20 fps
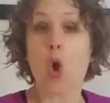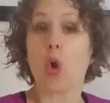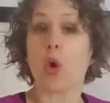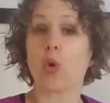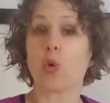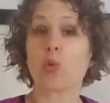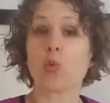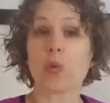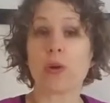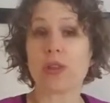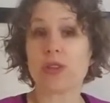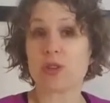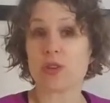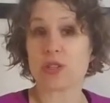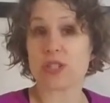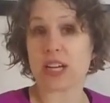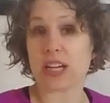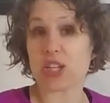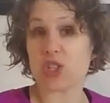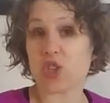or with your
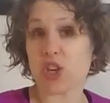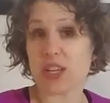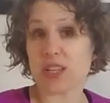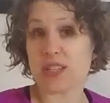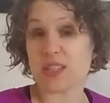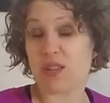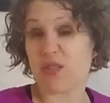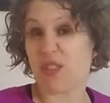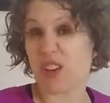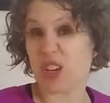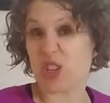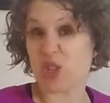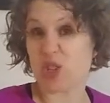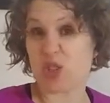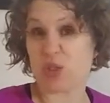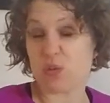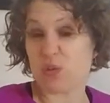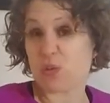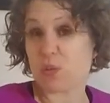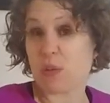digestive
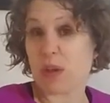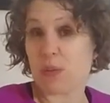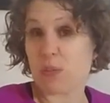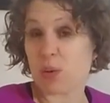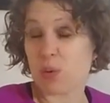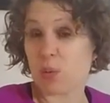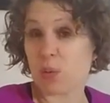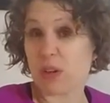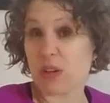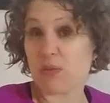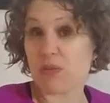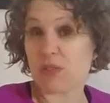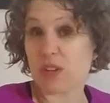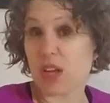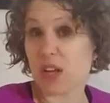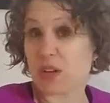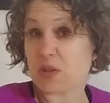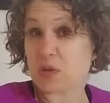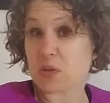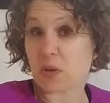issues, maybe
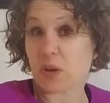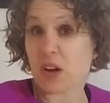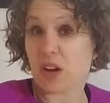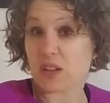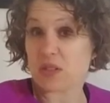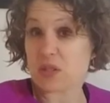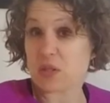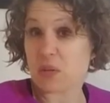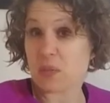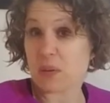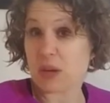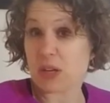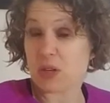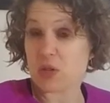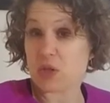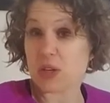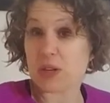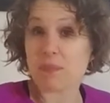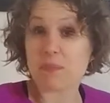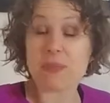reflux or
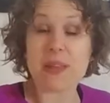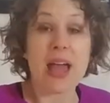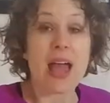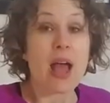constipation,